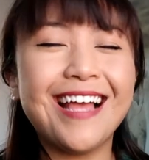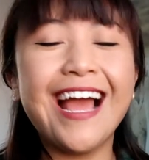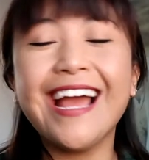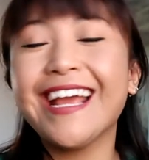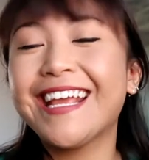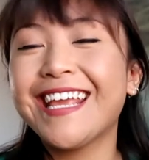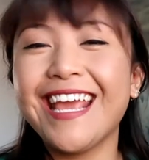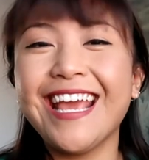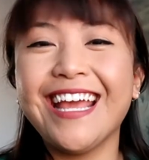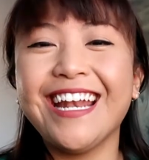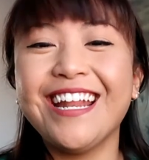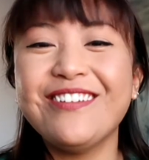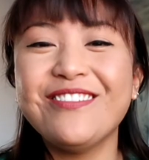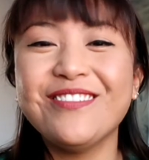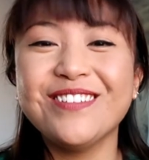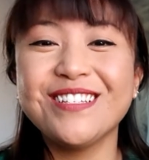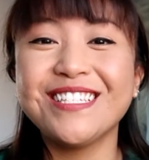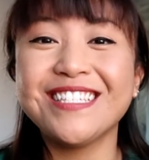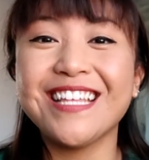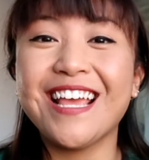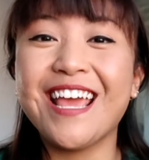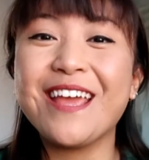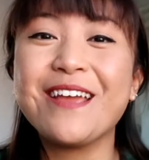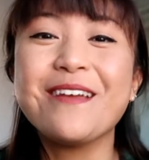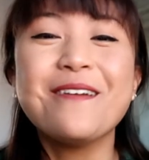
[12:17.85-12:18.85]
I can't
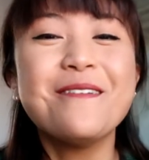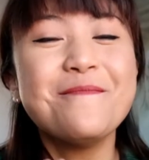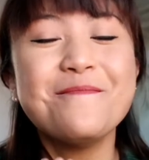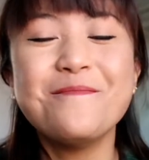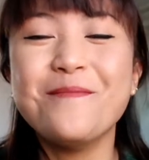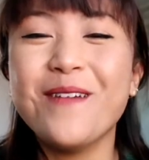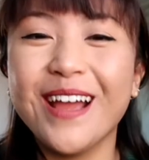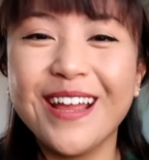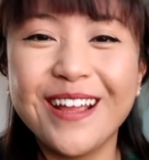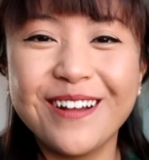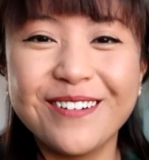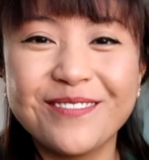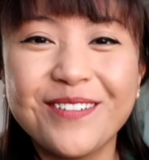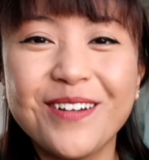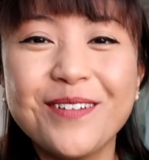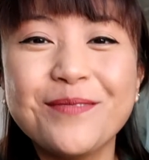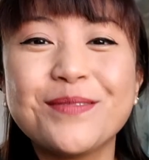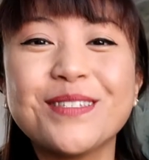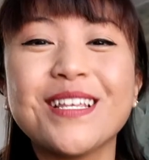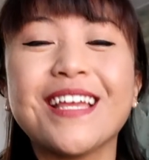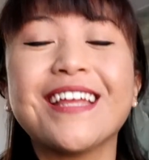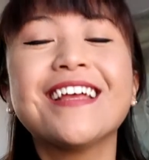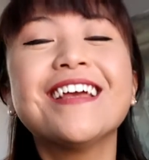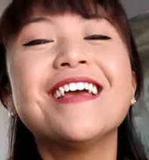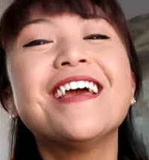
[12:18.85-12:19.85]
even say my own
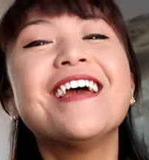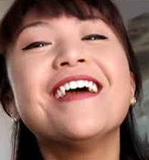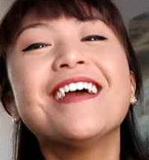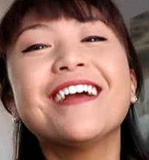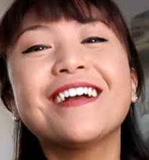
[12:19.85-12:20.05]
website,